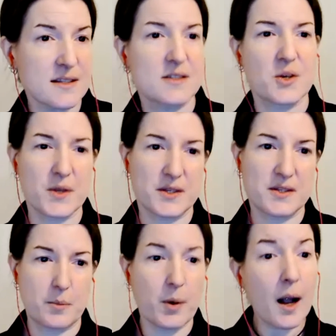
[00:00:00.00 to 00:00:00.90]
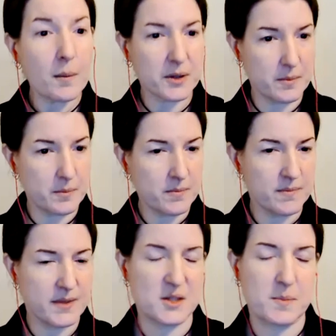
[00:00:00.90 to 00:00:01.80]
And so this is a problem
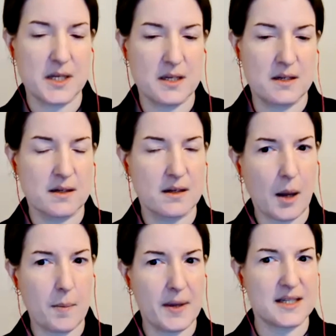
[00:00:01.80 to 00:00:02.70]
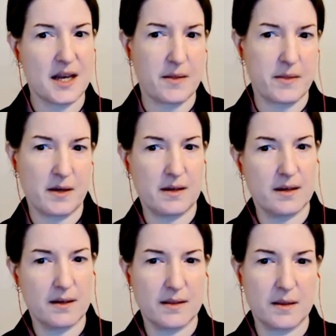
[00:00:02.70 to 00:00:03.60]
that's been coming down
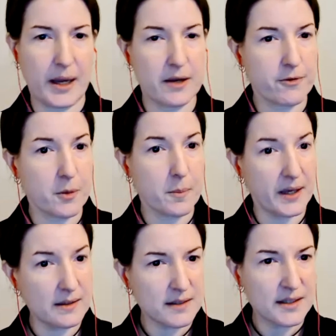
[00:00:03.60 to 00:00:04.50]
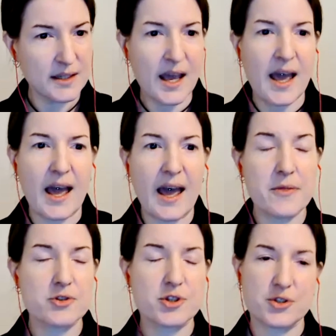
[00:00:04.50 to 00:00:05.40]
the pike for a bit. And
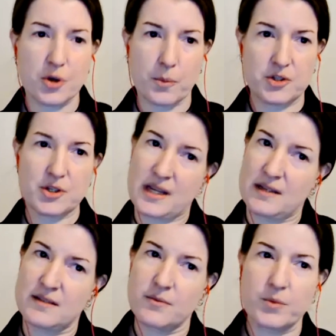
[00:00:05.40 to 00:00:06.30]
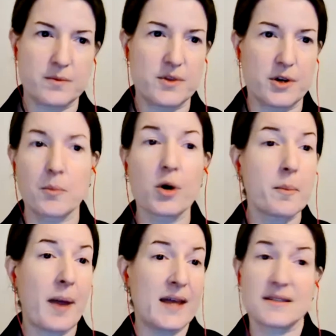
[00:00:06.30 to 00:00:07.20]
there's just so much need. There are
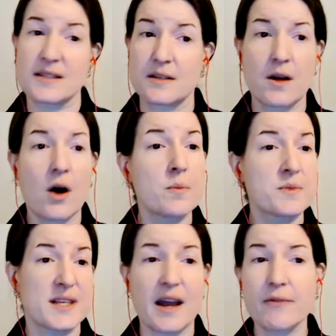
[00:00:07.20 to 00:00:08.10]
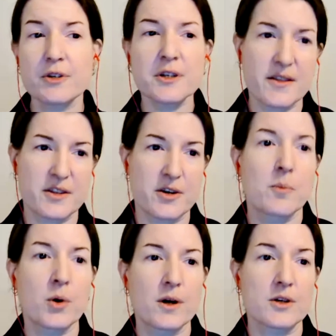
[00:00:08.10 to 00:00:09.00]
more pets in homes than ever, and there are
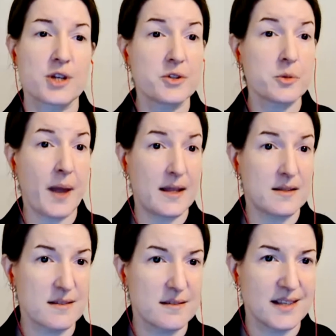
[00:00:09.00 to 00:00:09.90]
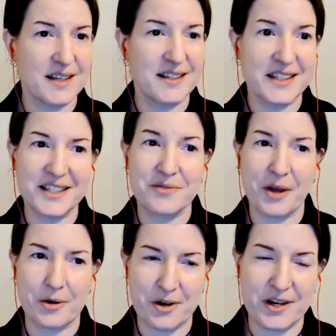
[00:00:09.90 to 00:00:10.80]
more shelter pets that need
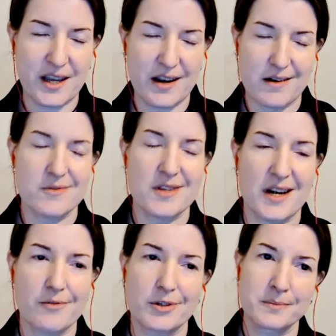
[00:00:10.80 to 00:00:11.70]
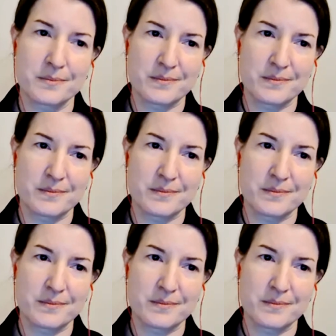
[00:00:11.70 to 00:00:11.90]
veterinary care than ever.